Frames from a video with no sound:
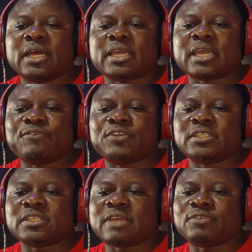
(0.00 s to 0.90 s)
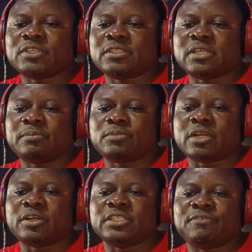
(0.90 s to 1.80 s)
Kevin, I'm
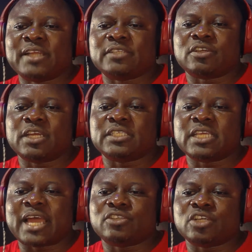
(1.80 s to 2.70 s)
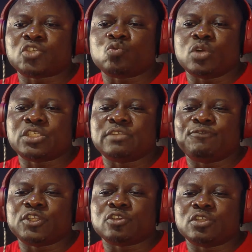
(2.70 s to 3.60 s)
sorry, Divine Tokai said, I just watched the
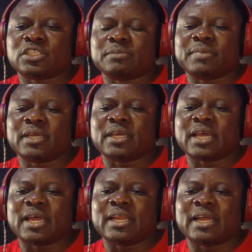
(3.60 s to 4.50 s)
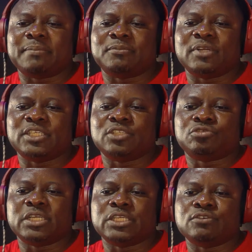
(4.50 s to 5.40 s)
Victor Osimhen and I'm
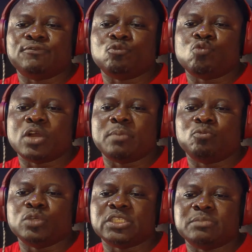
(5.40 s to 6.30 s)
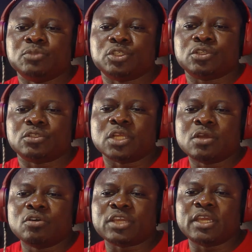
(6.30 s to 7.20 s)
literally overwhelmed with emotions.
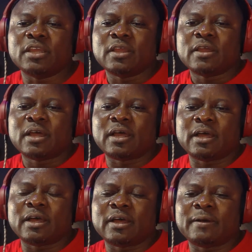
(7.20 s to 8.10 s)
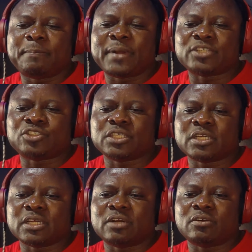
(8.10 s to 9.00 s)
Okay, Patrick,
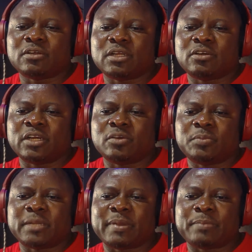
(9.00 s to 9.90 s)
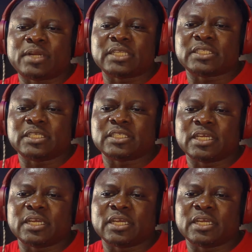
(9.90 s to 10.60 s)
Ereman, my brother says,